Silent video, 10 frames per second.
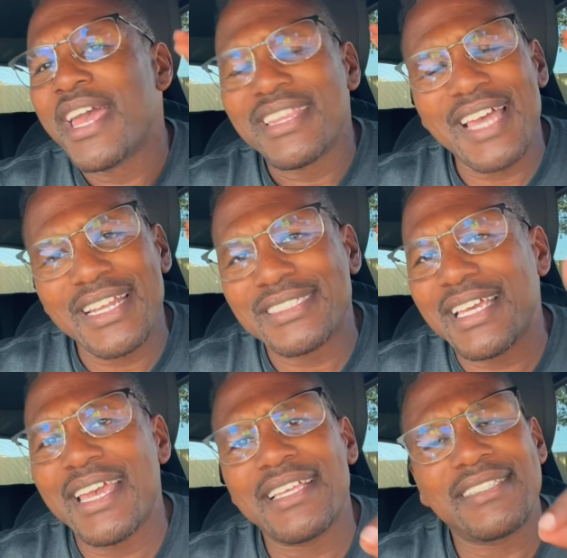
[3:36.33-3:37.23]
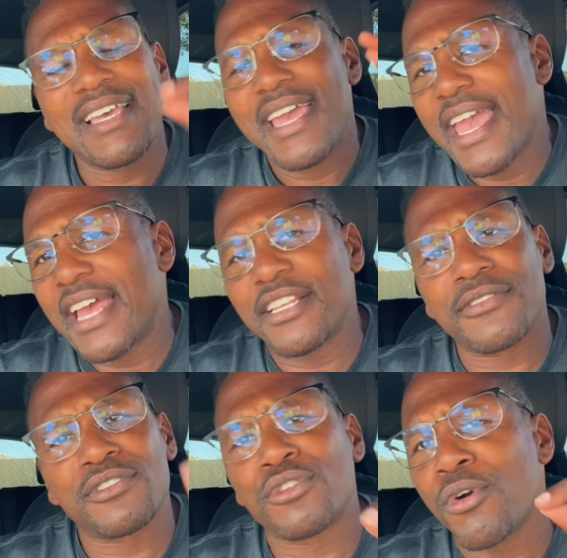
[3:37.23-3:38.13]
That is it. End of
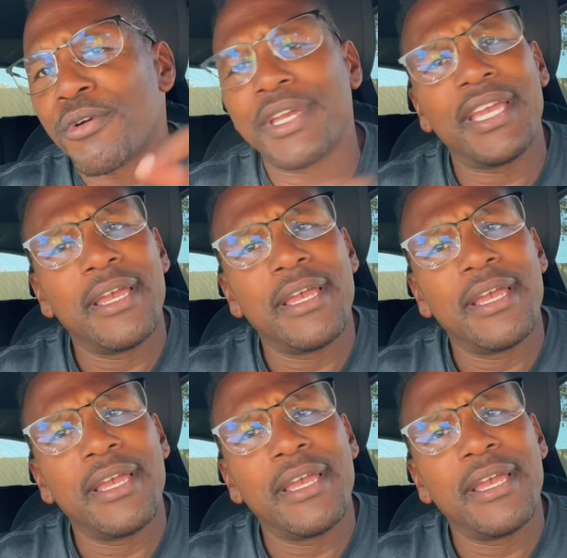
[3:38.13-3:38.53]
story.